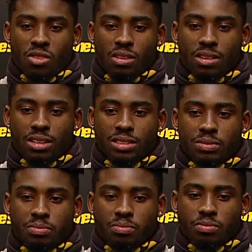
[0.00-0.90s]
Hey, Tyler,
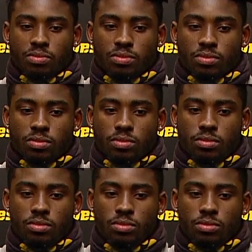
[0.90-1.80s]
what's it mean to beat these
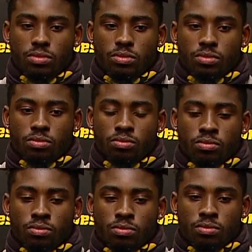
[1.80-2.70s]
guys for six
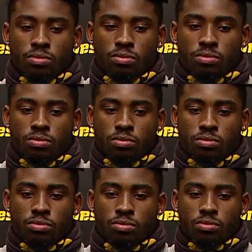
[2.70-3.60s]
straight seasons now?